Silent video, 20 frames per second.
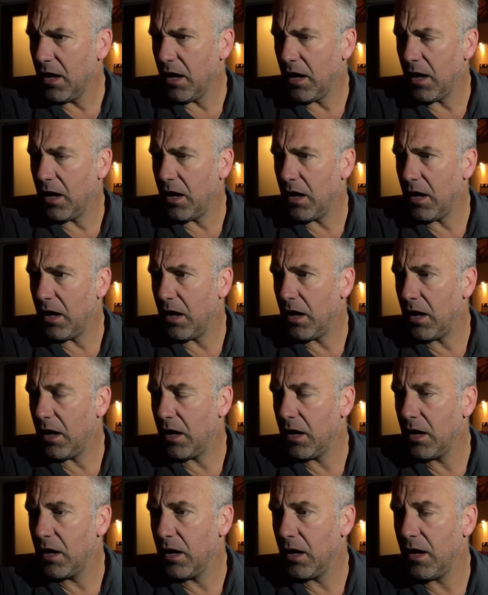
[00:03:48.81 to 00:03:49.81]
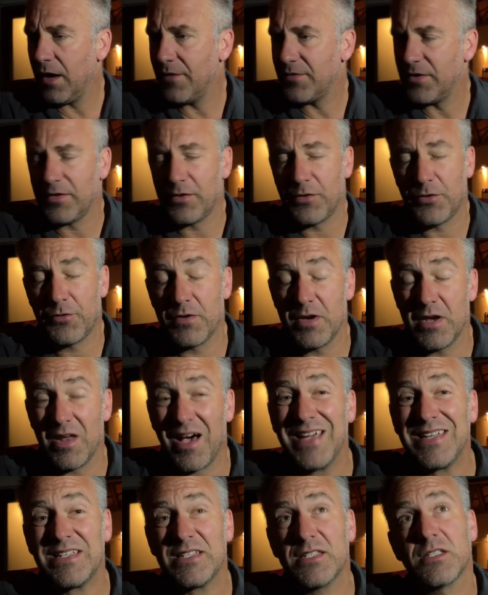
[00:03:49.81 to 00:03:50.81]
I have another three
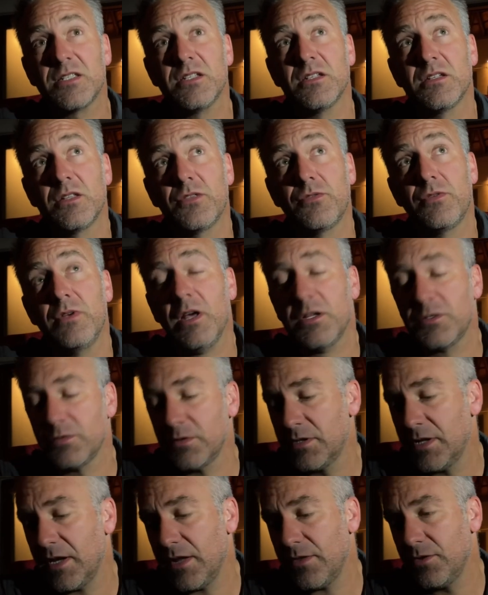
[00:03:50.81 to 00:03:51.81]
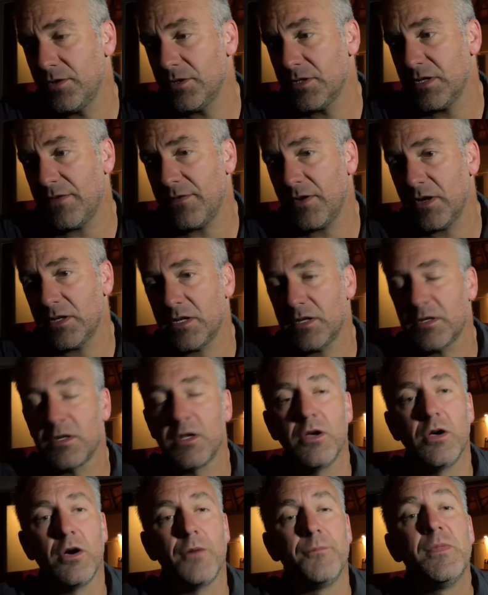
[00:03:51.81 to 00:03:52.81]
nights. Is it three nights? What's today? Thursday, Friday,
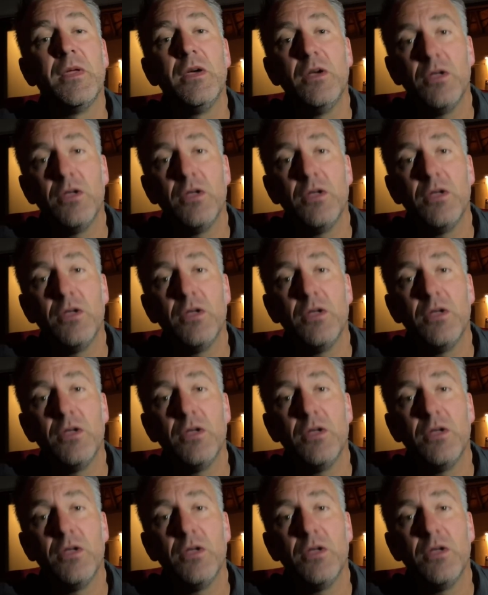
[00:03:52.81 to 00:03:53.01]
yeah.